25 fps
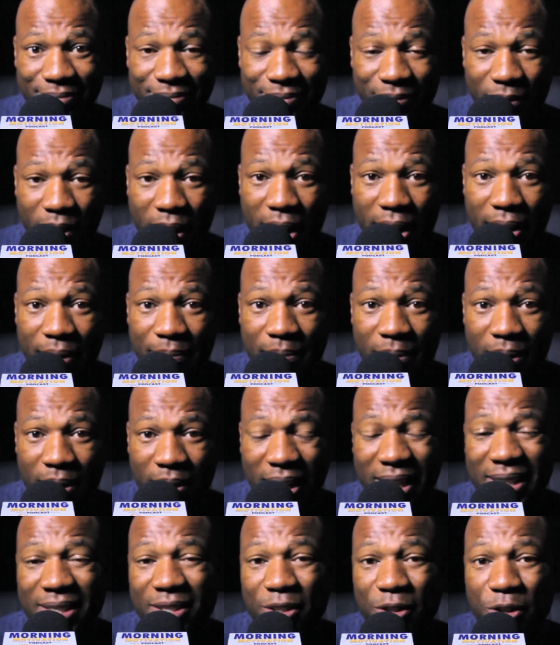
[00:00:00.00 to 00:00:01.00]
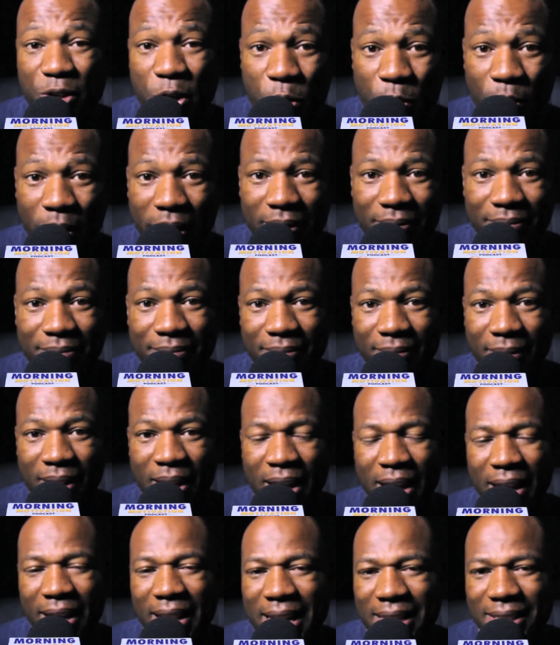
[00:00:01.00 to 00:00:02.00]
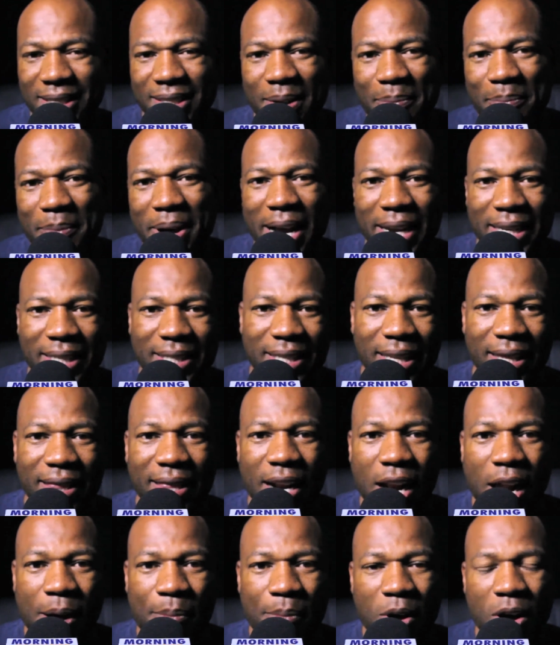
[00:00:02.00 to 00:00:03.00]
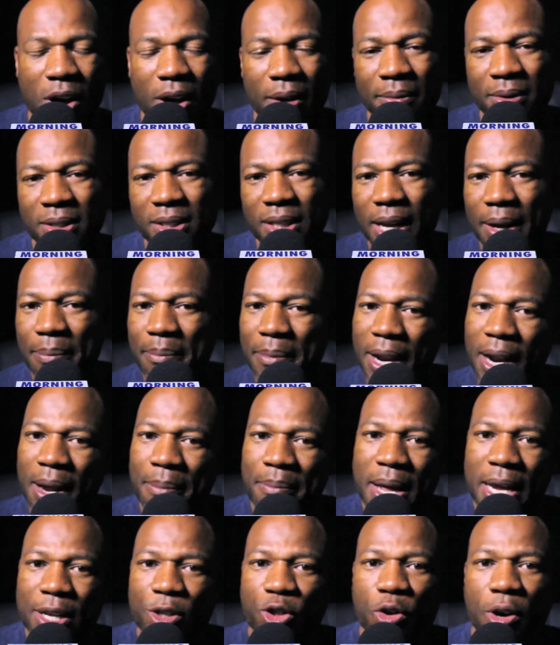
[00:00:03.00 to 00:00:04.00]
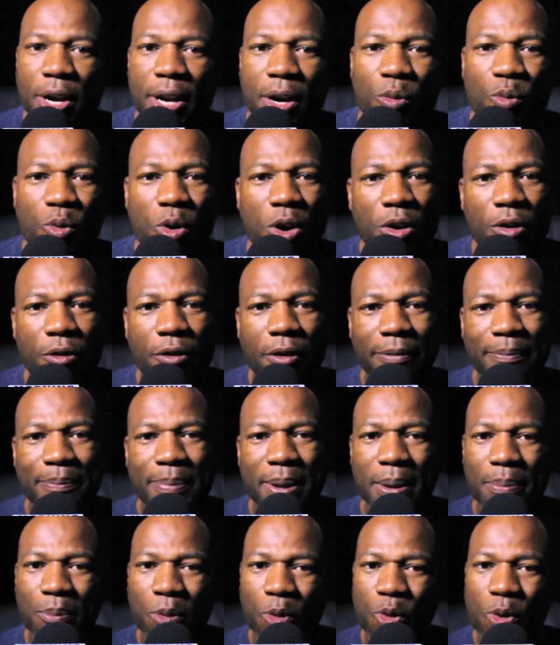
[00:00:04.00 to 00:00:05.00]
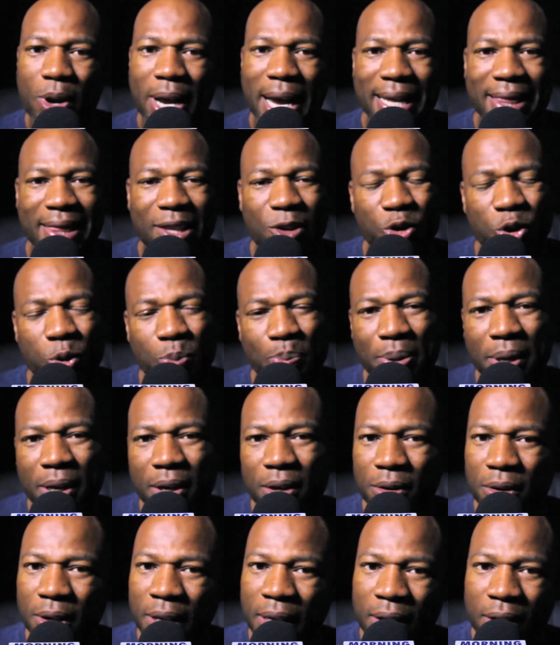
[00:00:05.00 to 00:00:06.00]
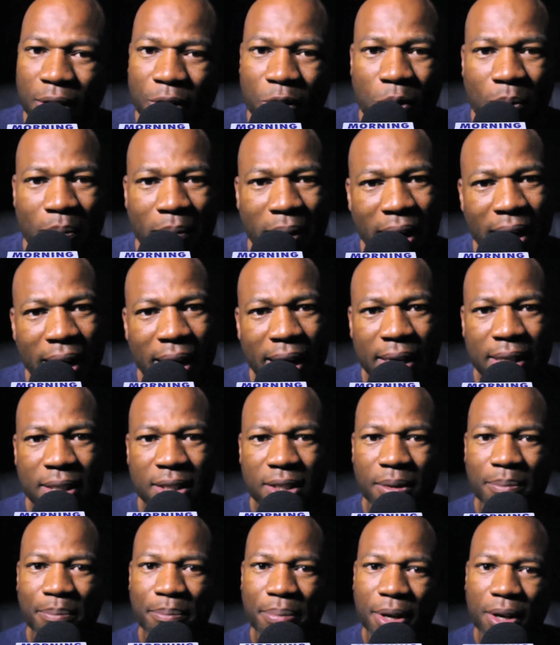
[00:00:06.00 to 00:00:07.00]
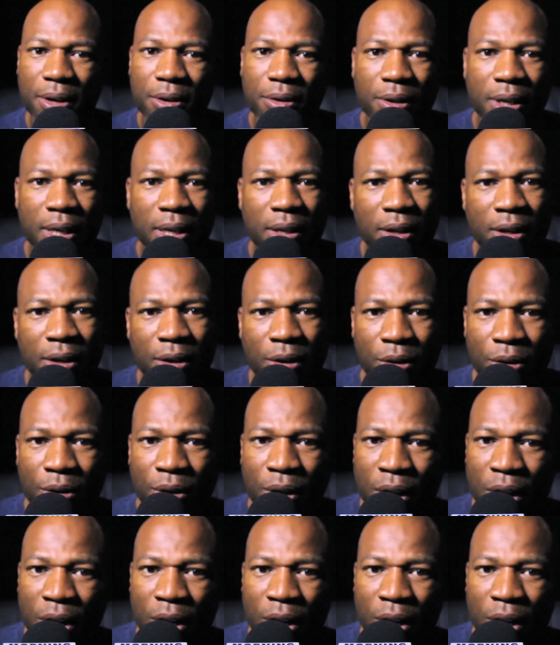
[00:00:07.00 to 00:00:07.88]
right? Let's do it. And that's the mindset that I'm on. It's like, man, I'm not trying to work with people who got those piddly little minds and piddly little,